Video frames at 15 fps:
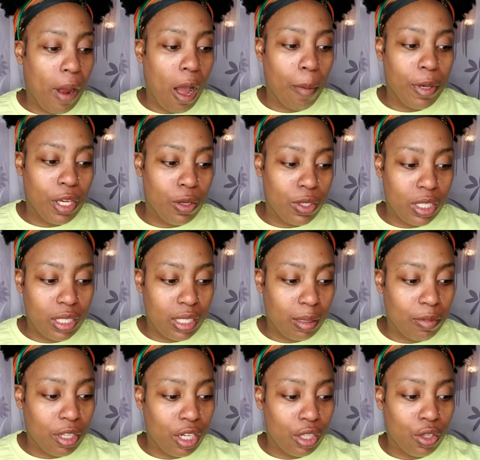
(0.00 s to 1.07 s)
I'll be using
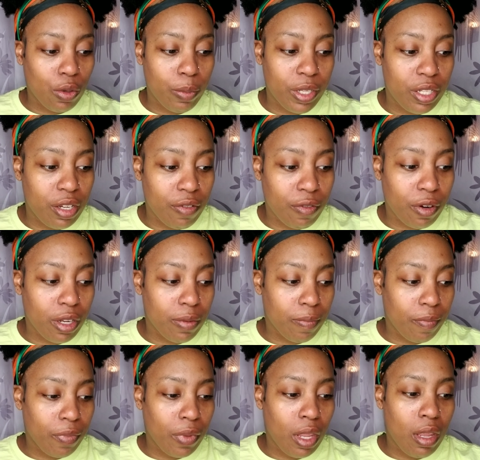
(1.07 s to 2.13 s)
something a little bit different.
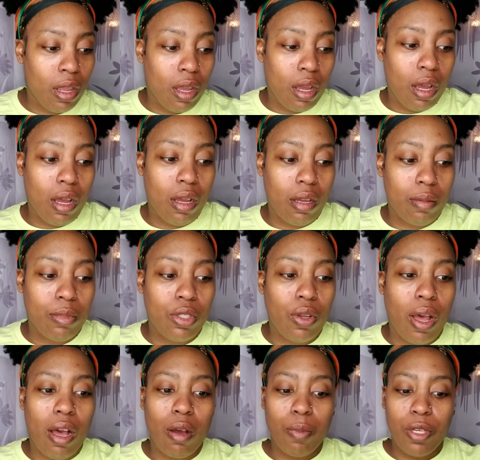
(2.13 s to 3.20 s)
Um, so
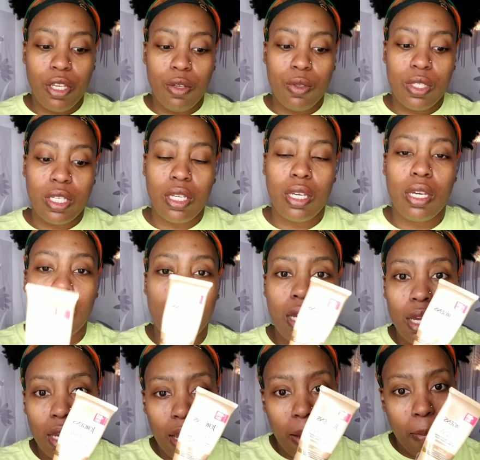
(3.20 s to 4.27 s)
I'll be using
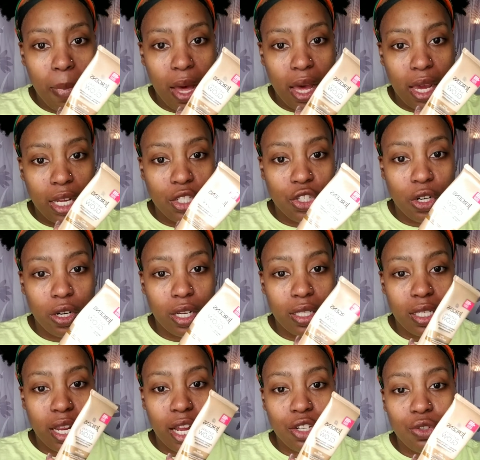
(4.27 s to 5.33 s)
my Jergens
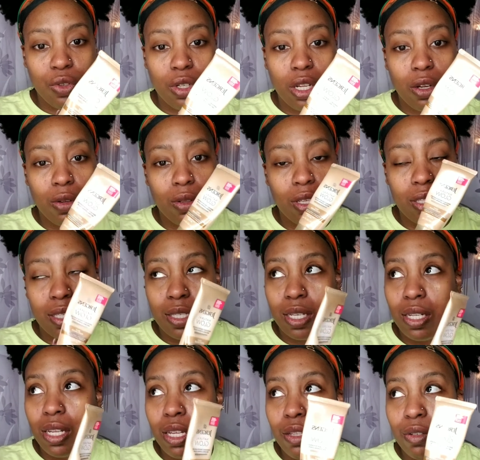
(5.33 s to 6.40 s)
Natural Glow. This is
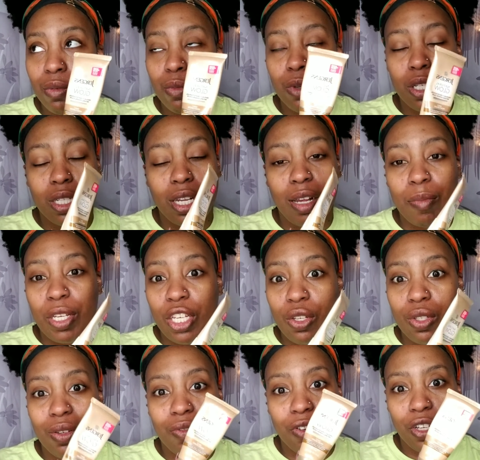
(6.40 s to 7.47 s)
another one that I've been
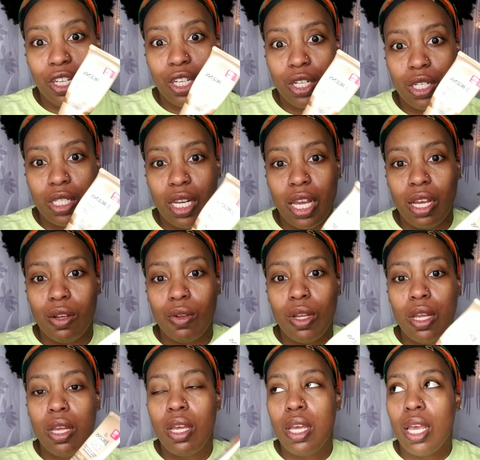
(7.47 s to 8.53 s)
using for years now.
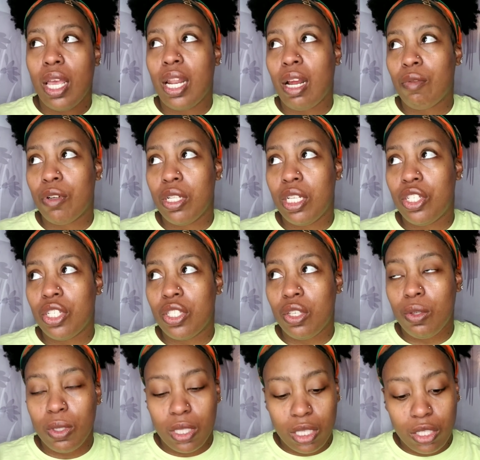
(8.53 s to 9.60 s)
And I really just
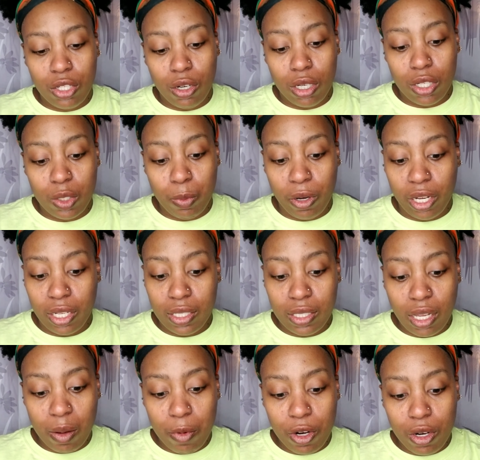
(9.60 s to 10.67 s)
use this during the spring and
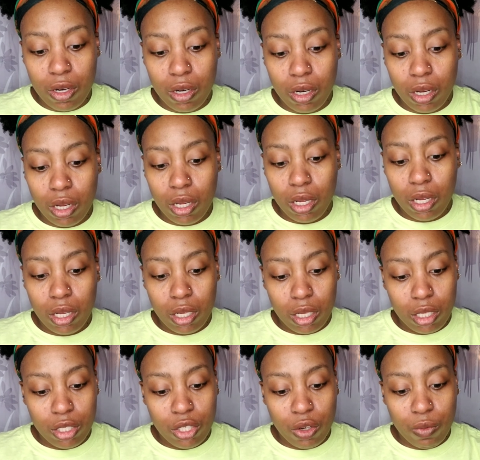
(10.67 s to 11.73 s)
summer.
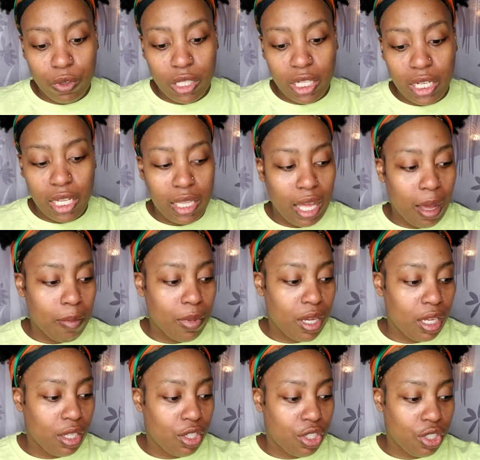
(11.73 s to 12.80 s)
Don't really need that
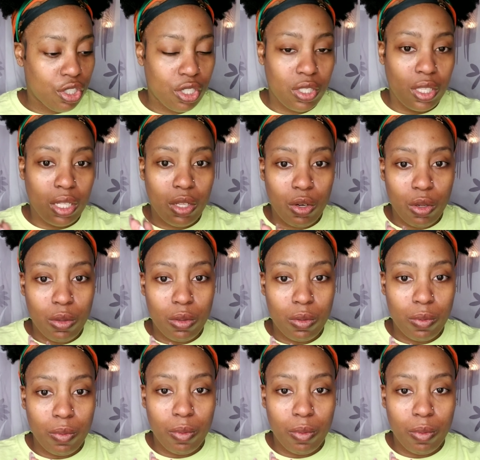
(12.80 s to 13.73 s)
much, just a little.